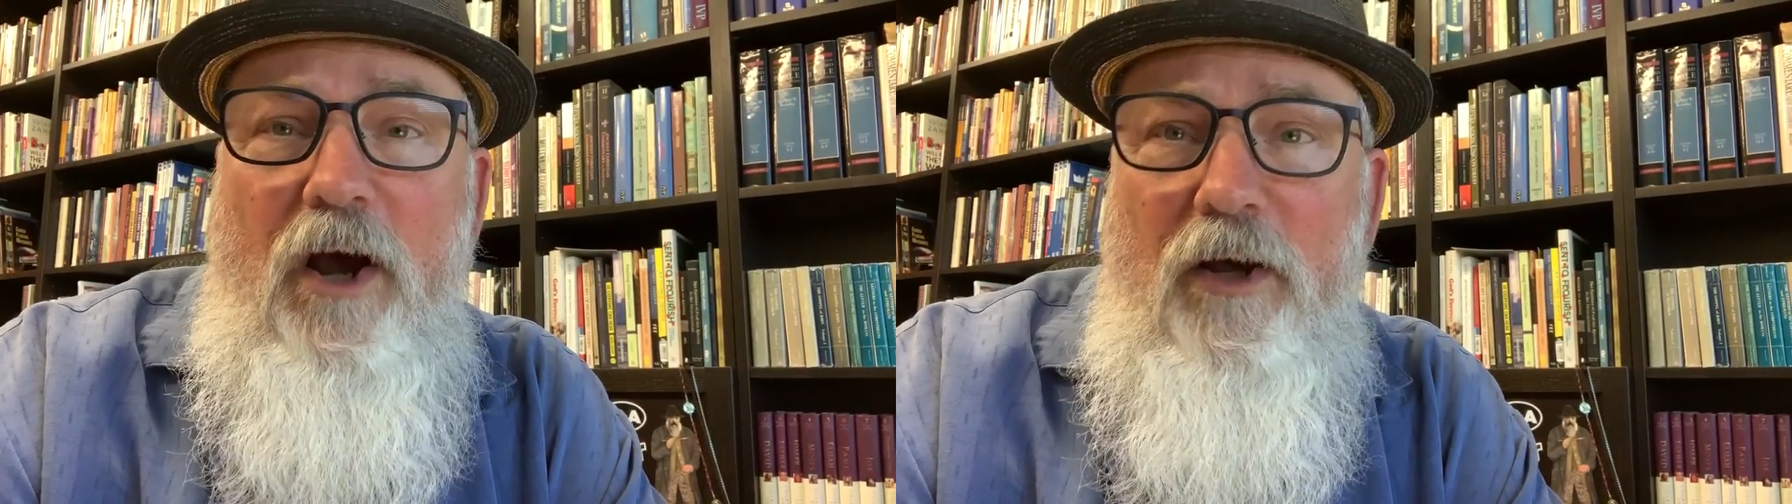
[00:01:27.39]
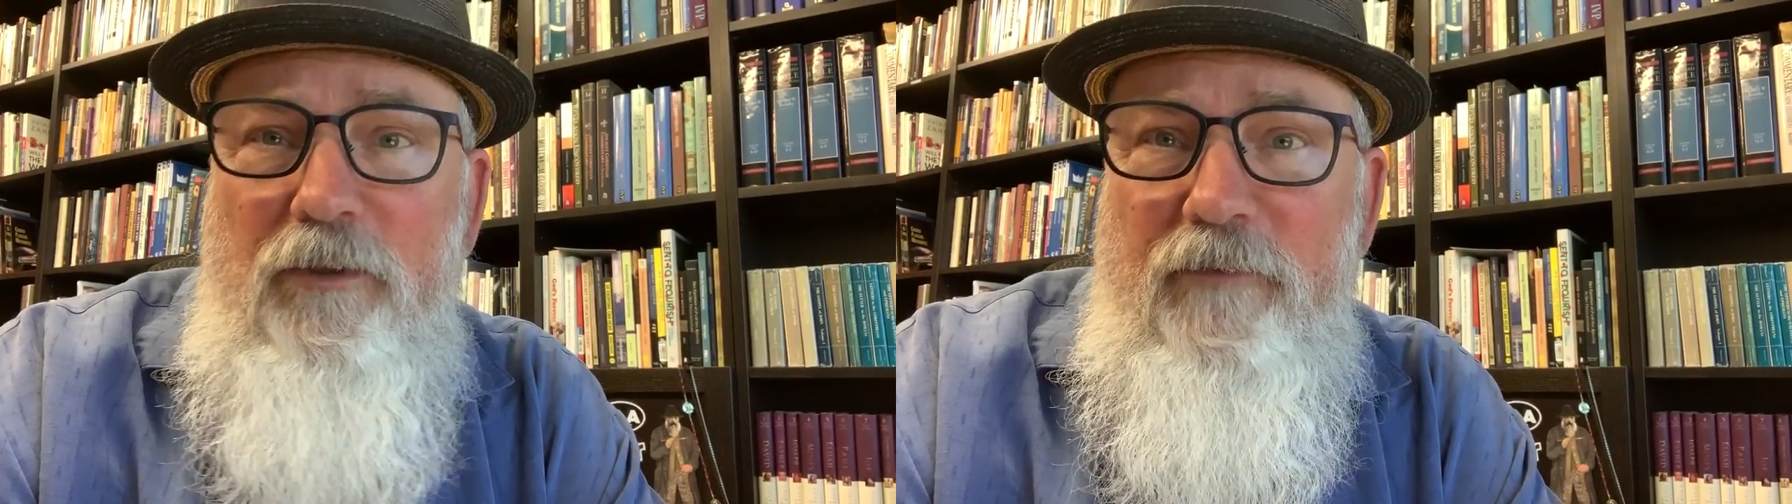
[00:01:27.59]

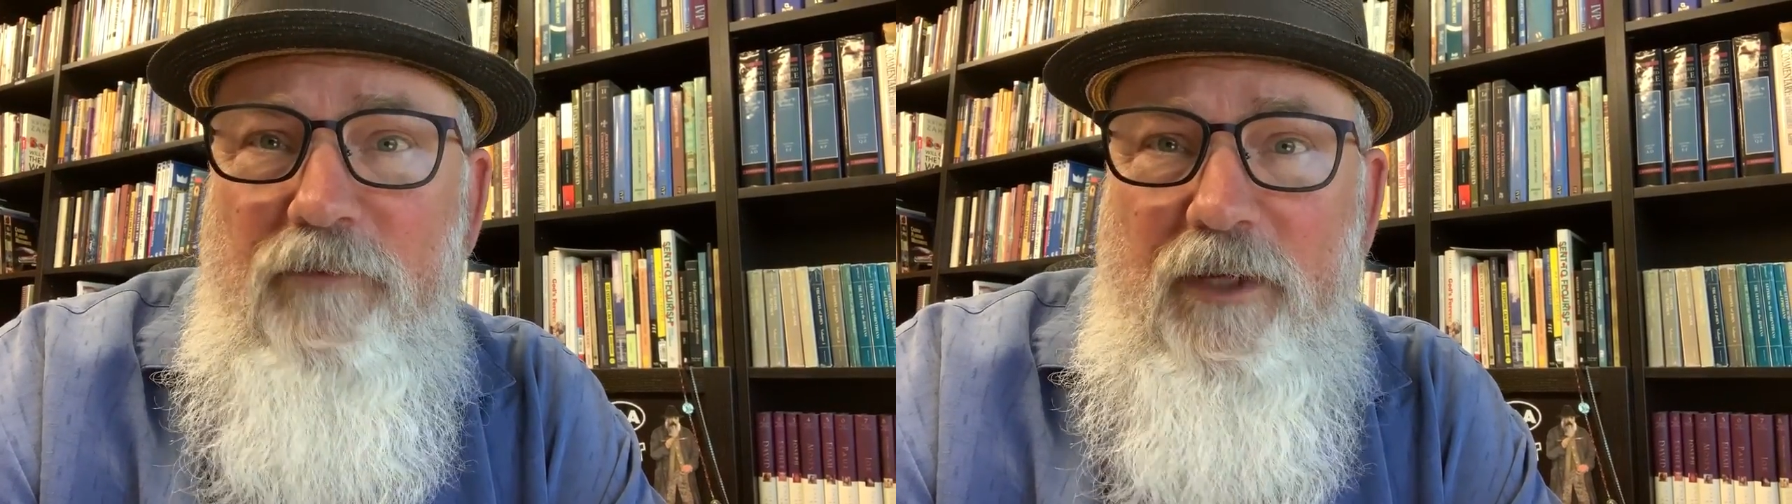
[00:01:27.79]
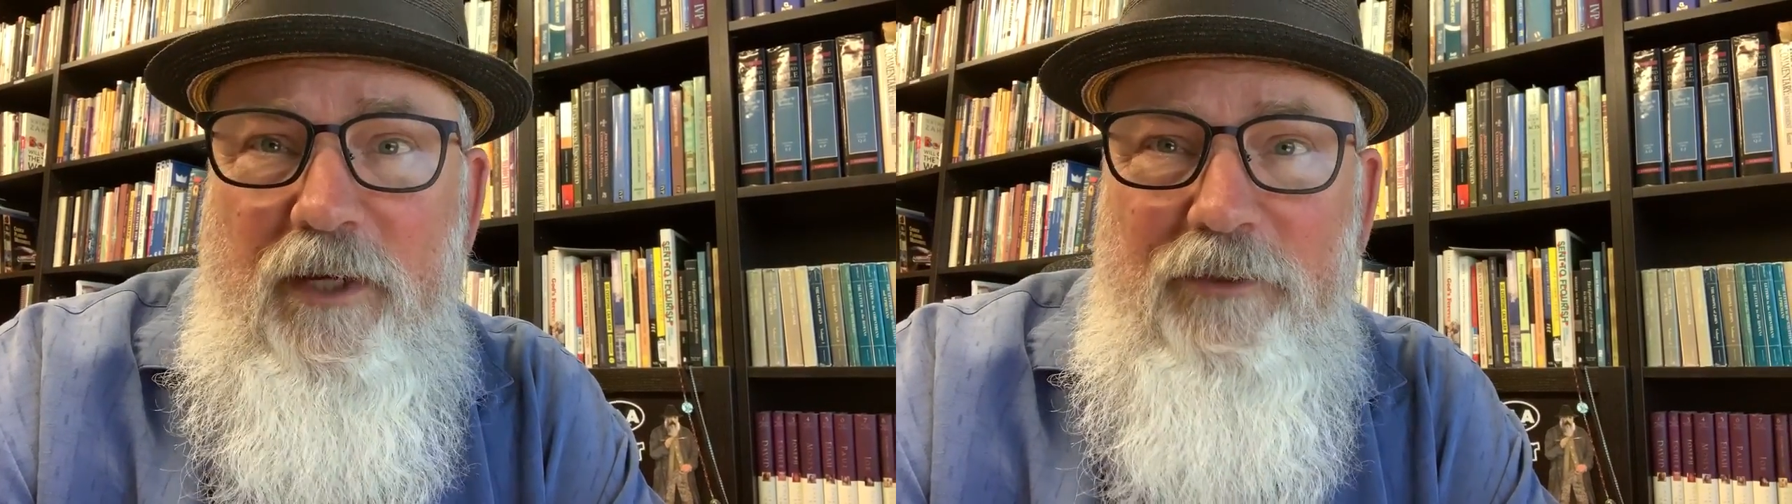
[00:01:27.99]
all of
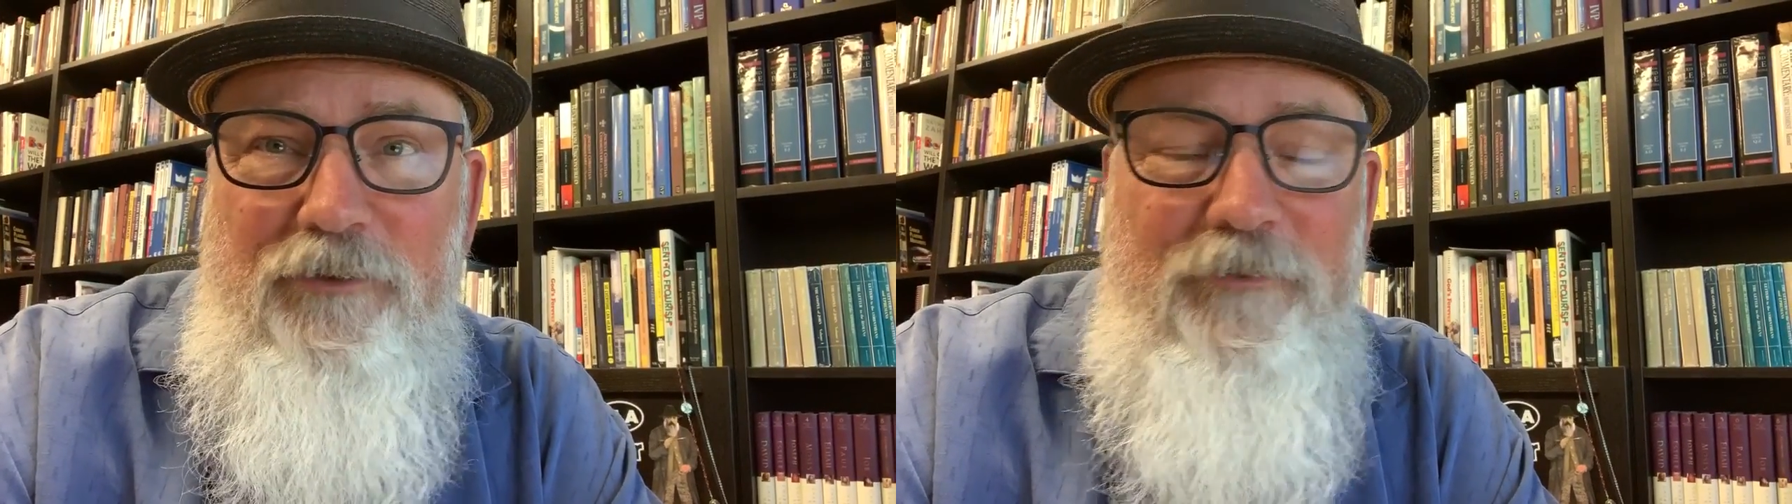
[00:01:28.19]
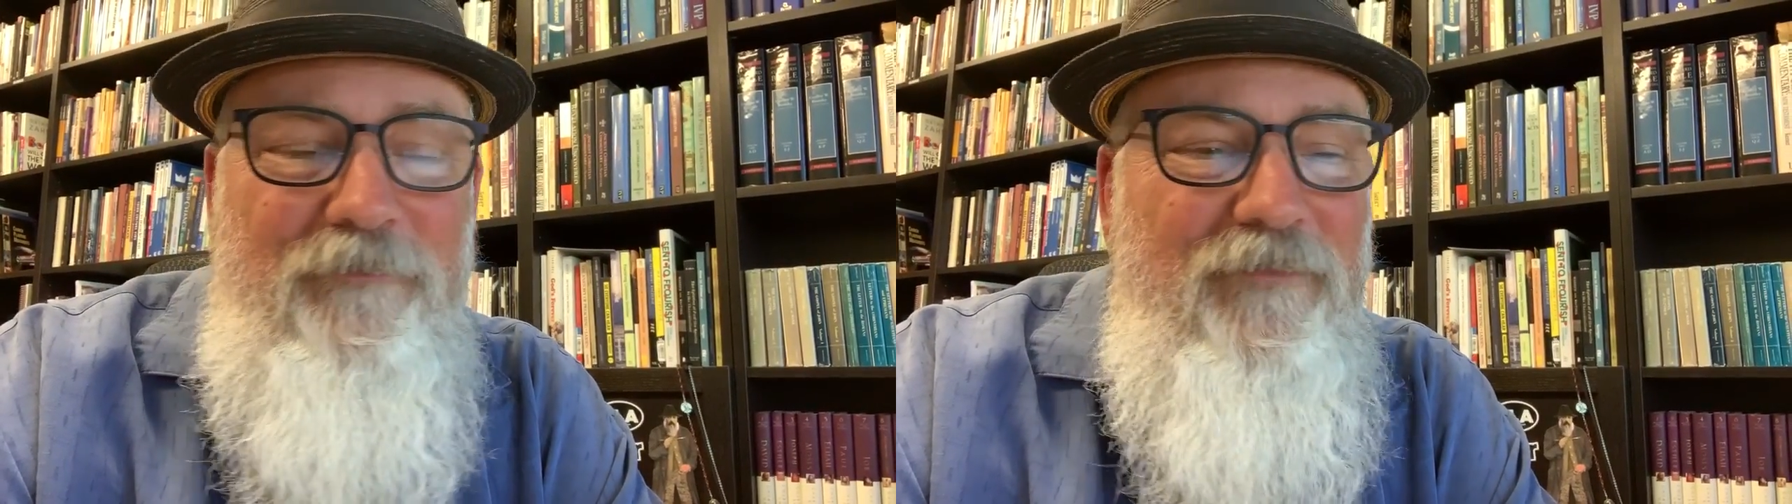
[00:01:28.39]
the color